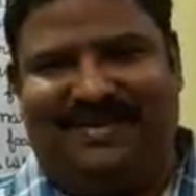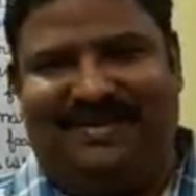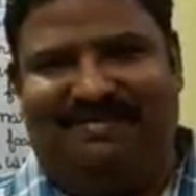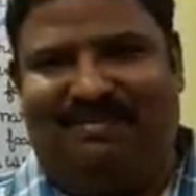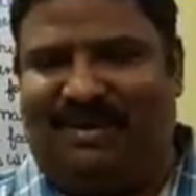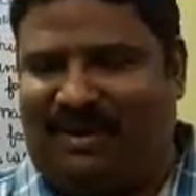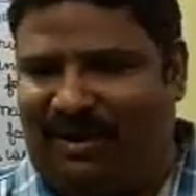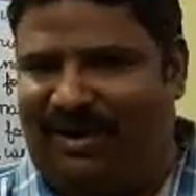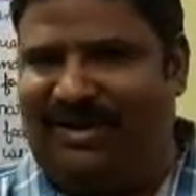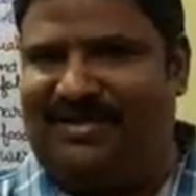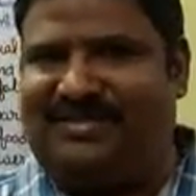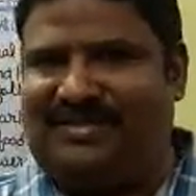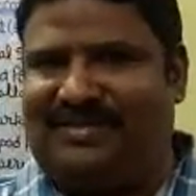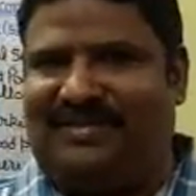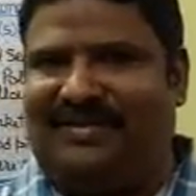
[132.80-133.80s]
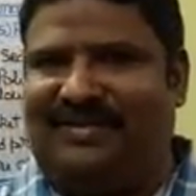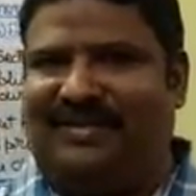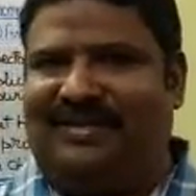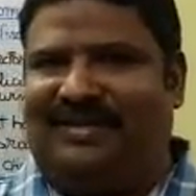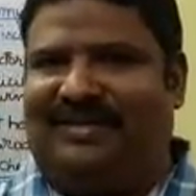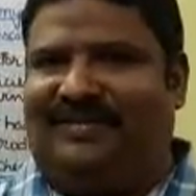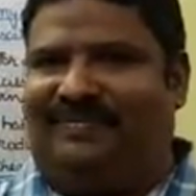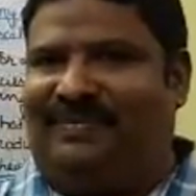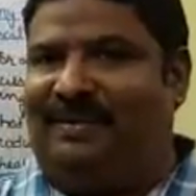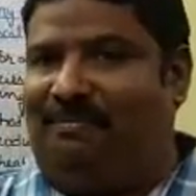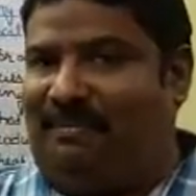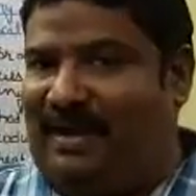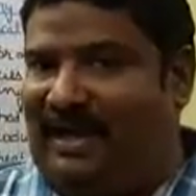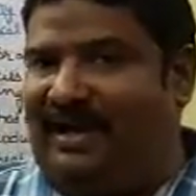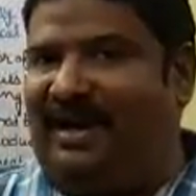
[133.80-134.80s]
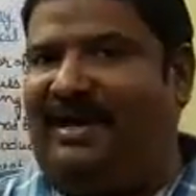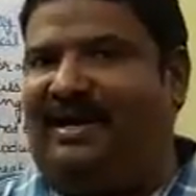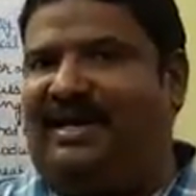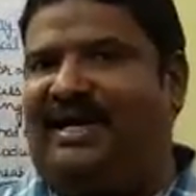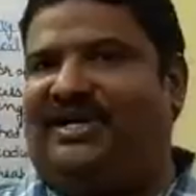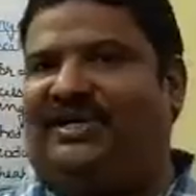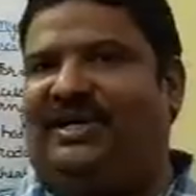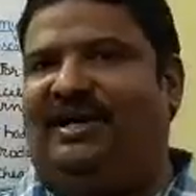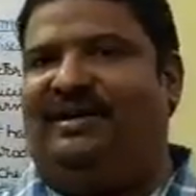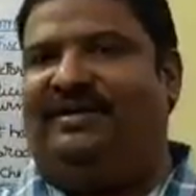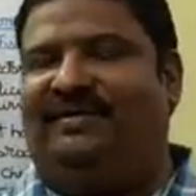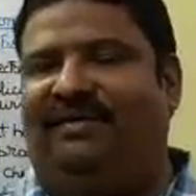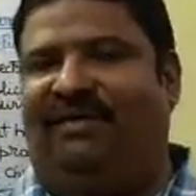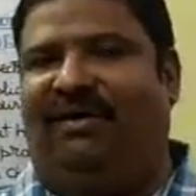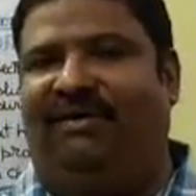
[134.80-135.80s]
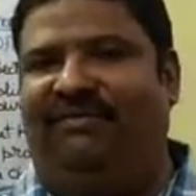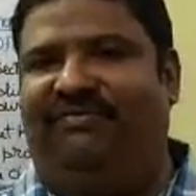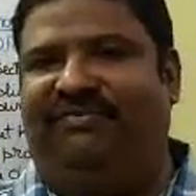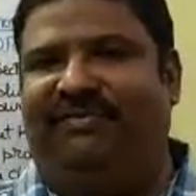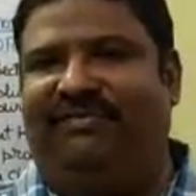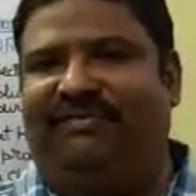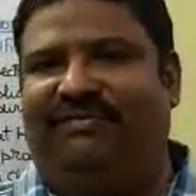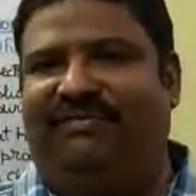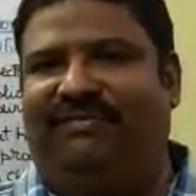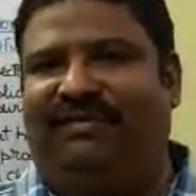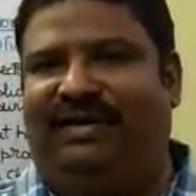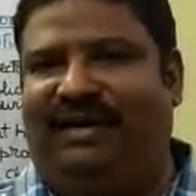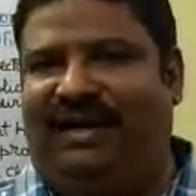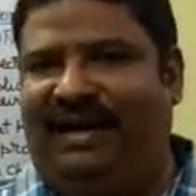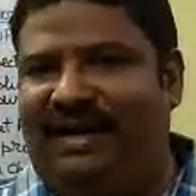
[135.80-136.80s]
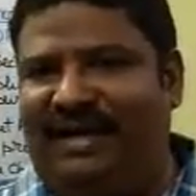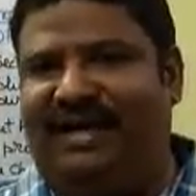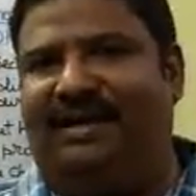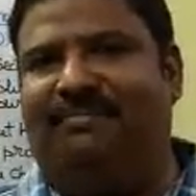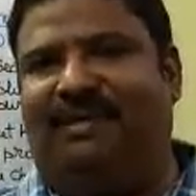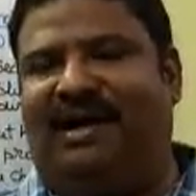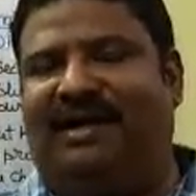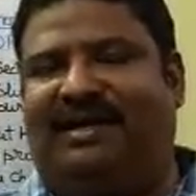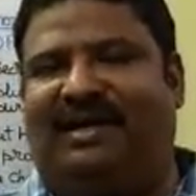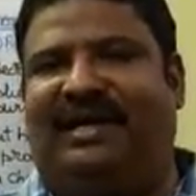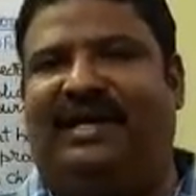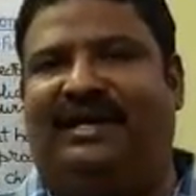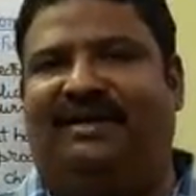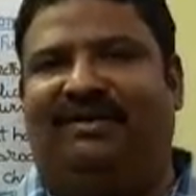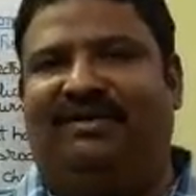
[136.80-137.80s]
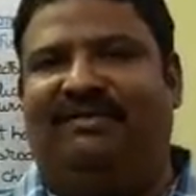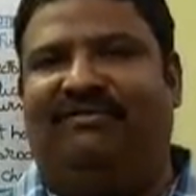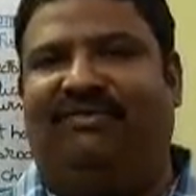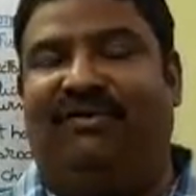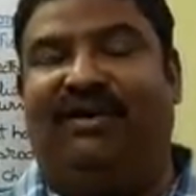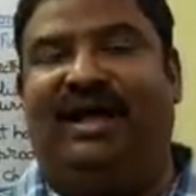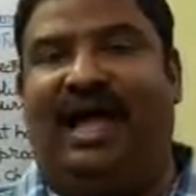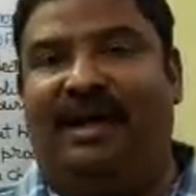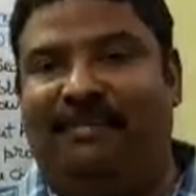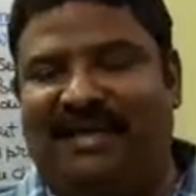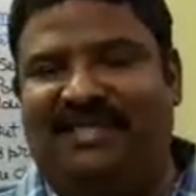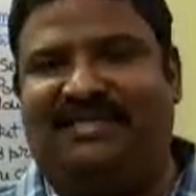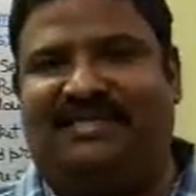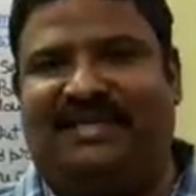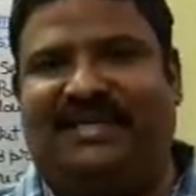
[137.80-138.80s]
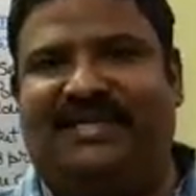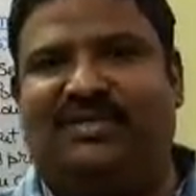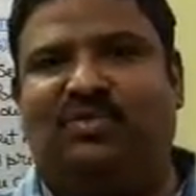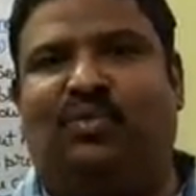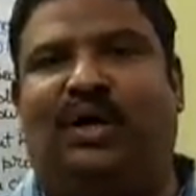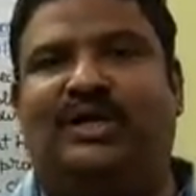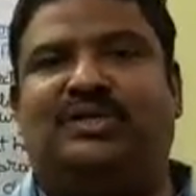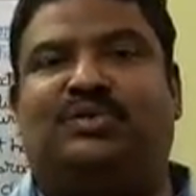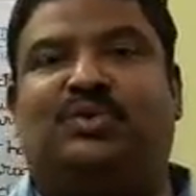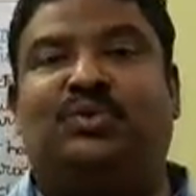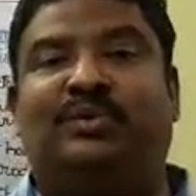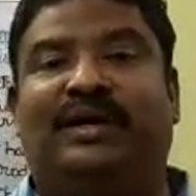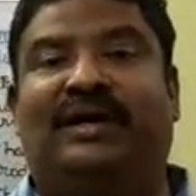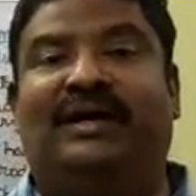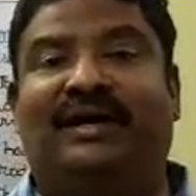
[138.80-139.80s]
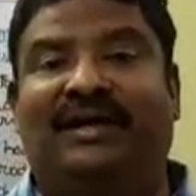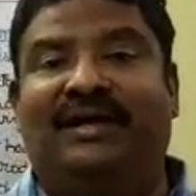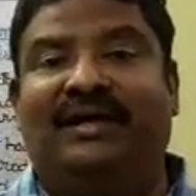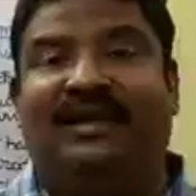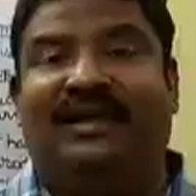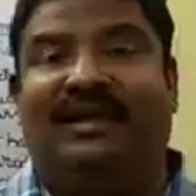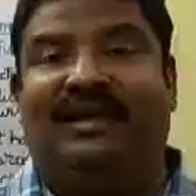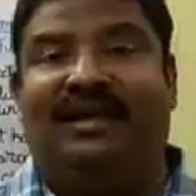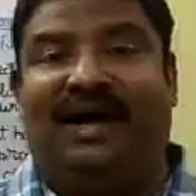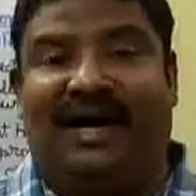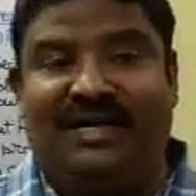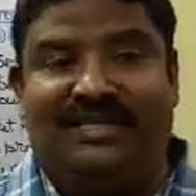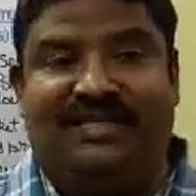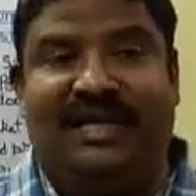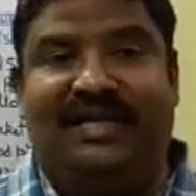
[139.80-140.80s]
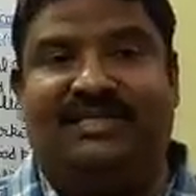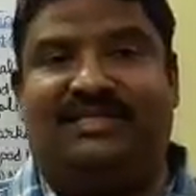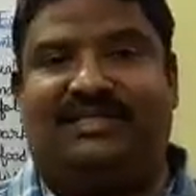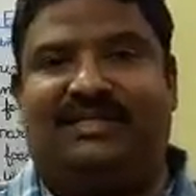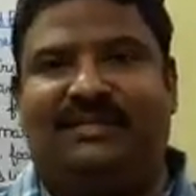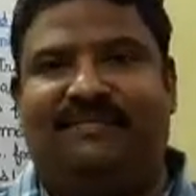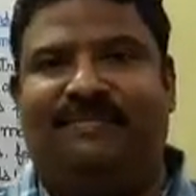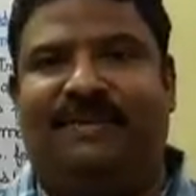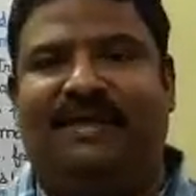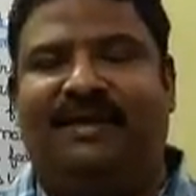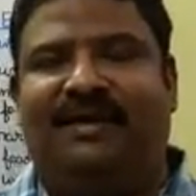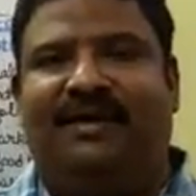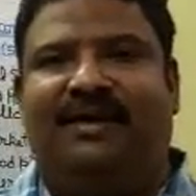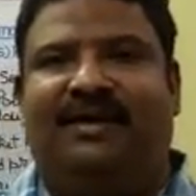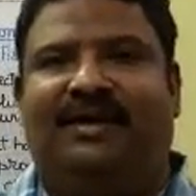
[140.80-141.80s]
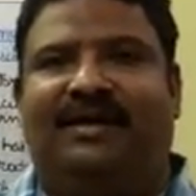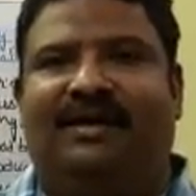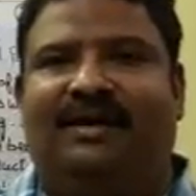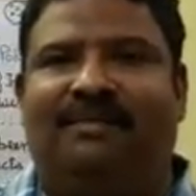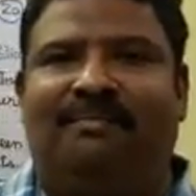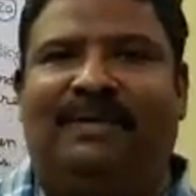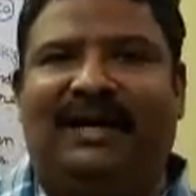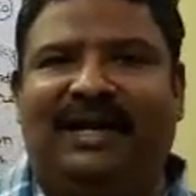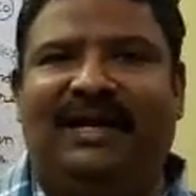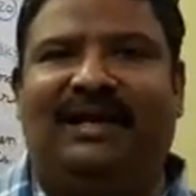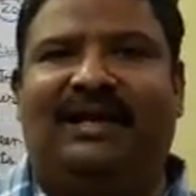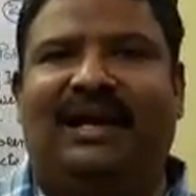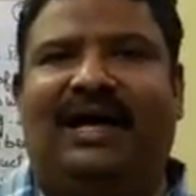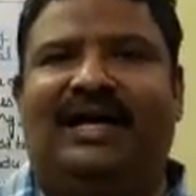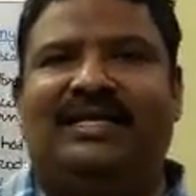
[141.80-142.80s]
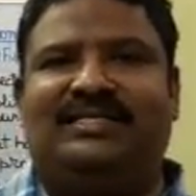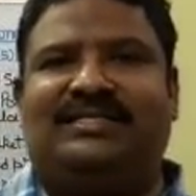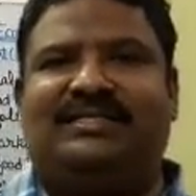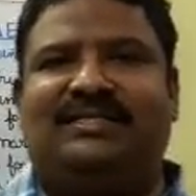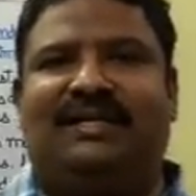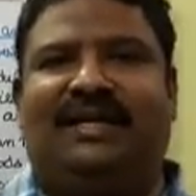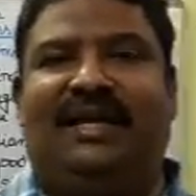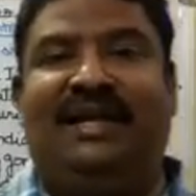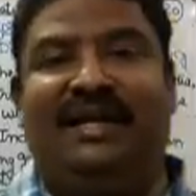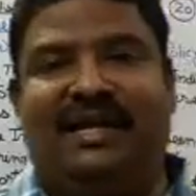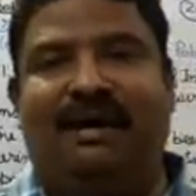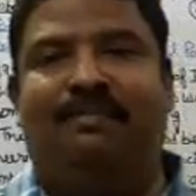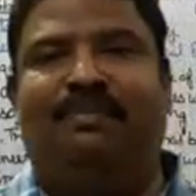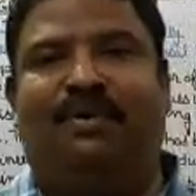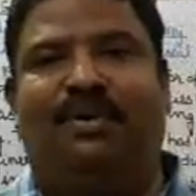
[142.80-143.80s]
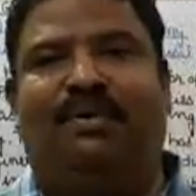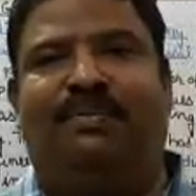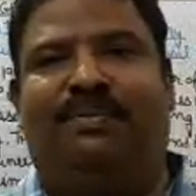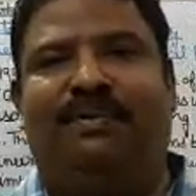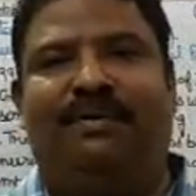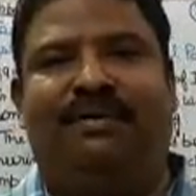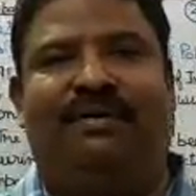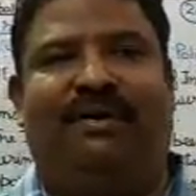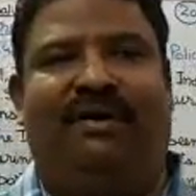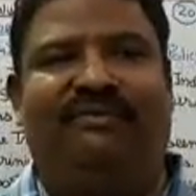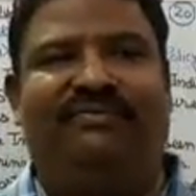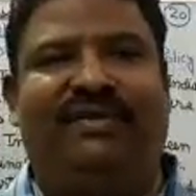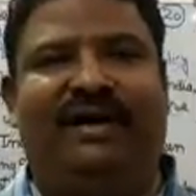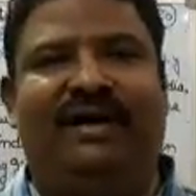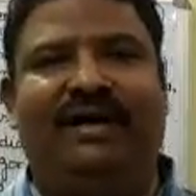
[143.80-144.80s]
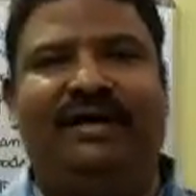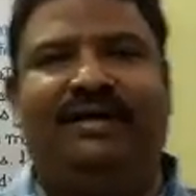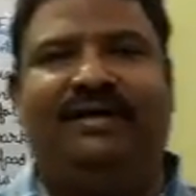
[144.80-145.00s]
because the main attraction of Indian market for MNCs was to the largest middle class income group of the